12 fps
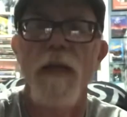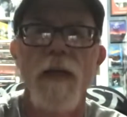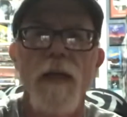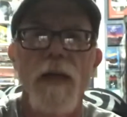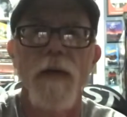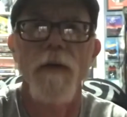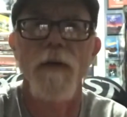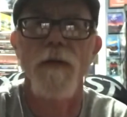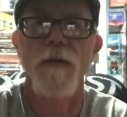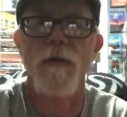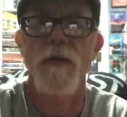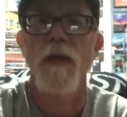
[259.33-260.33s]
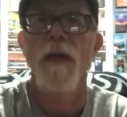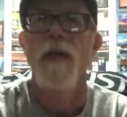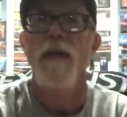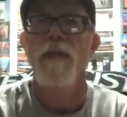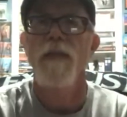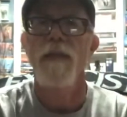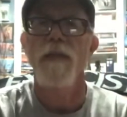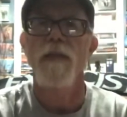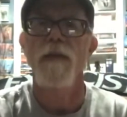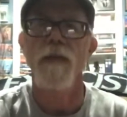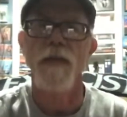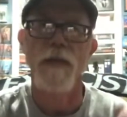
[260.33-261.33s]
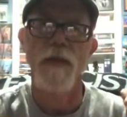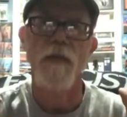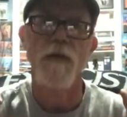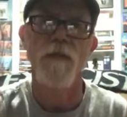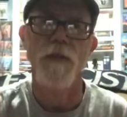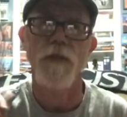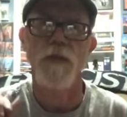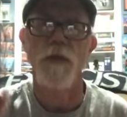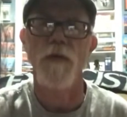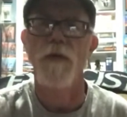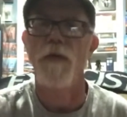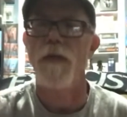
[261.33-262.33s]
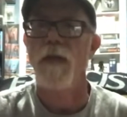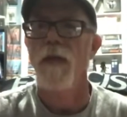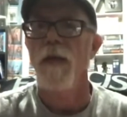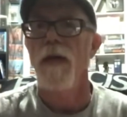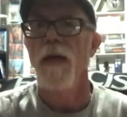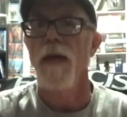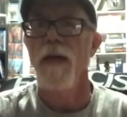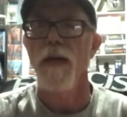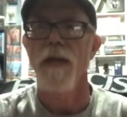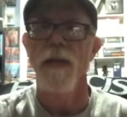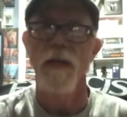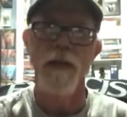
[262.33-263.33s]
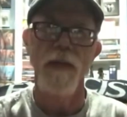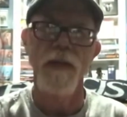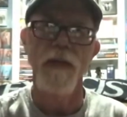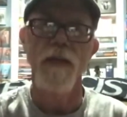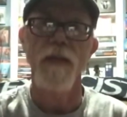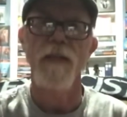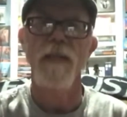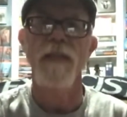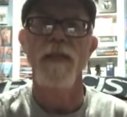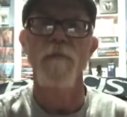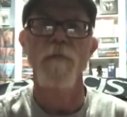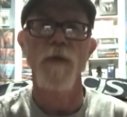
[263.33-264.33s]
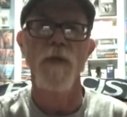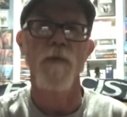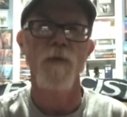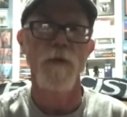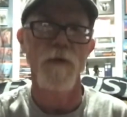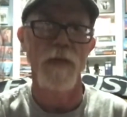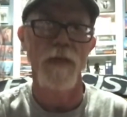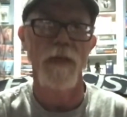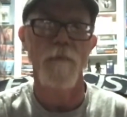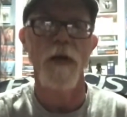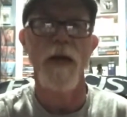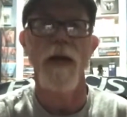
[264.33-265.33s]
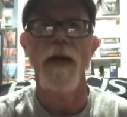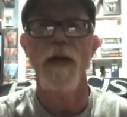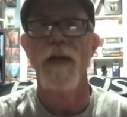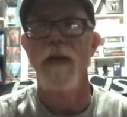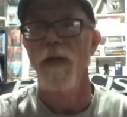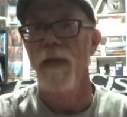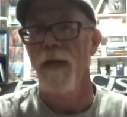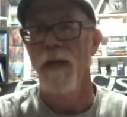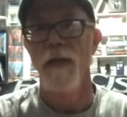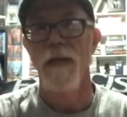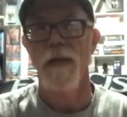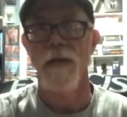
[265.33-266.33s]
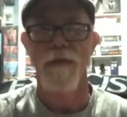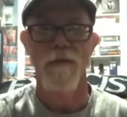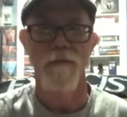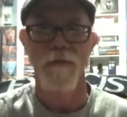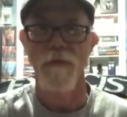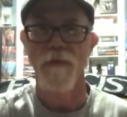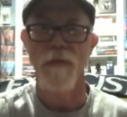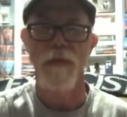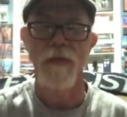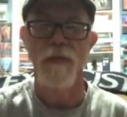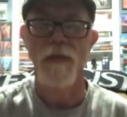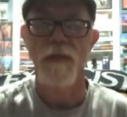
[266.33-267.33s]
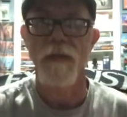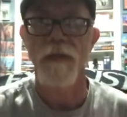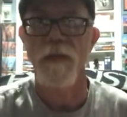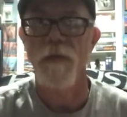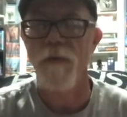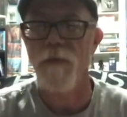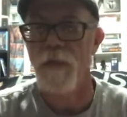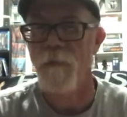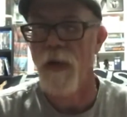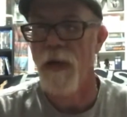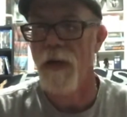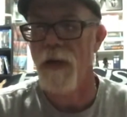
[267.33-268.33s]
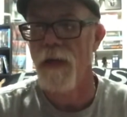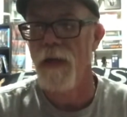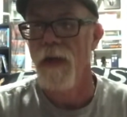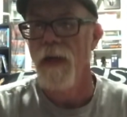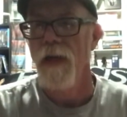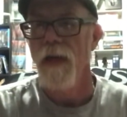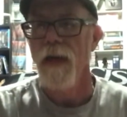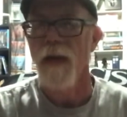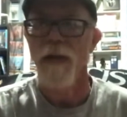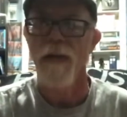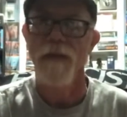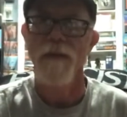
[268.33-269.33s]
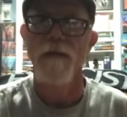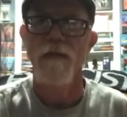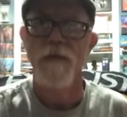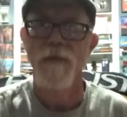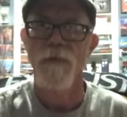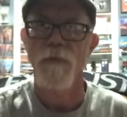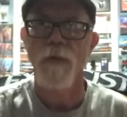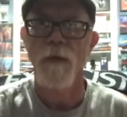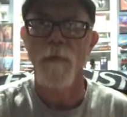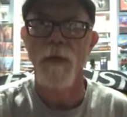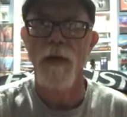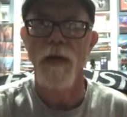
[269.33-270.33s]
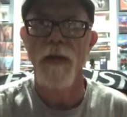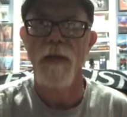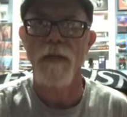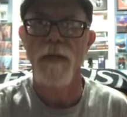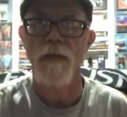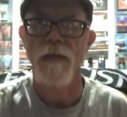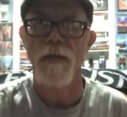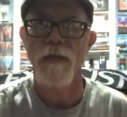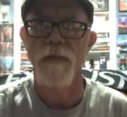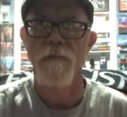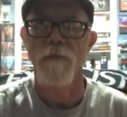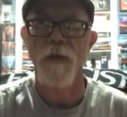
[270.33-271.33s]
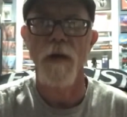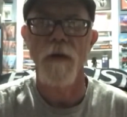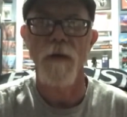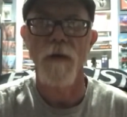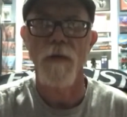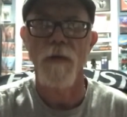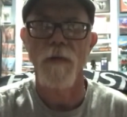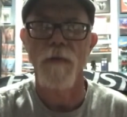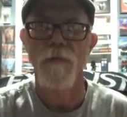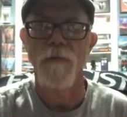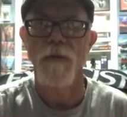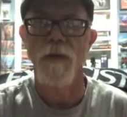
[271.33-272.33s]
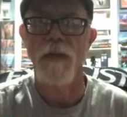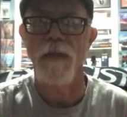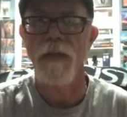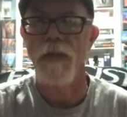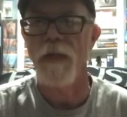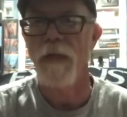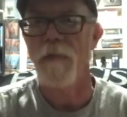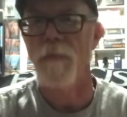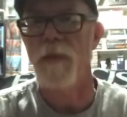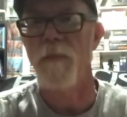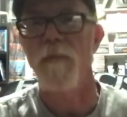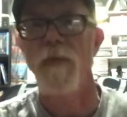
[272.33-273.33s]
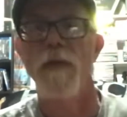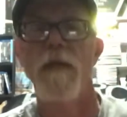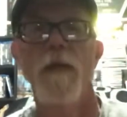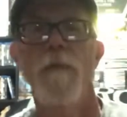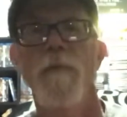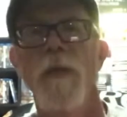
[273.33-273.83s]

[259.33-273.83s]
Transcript: character sees Clint take off his shirt, and he's got like 6 bullet wounds in his back, and they're all like in the dead center of his back, and it sort of implies that he's not all what he seems. But